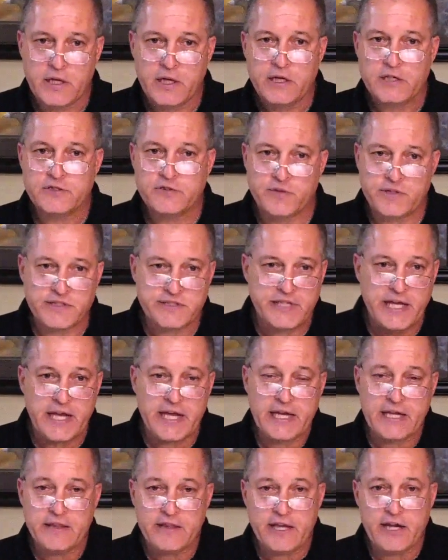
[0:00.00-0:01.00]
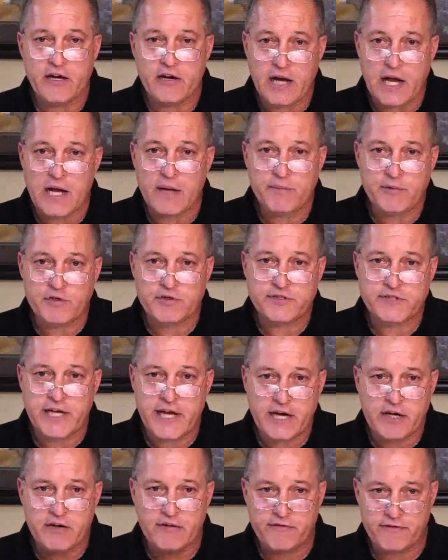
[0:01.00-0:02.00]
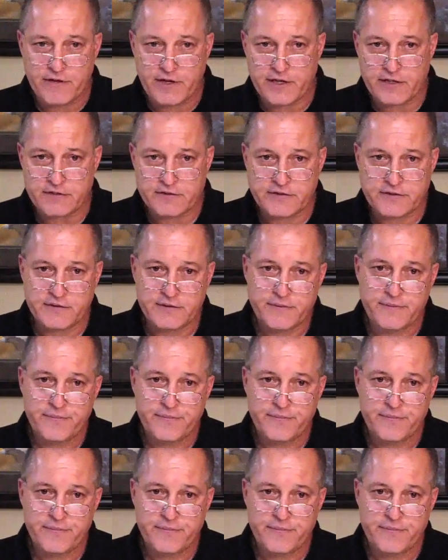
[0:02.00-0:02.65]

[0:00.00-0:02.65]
So he's saying there, I'm your sacrifice.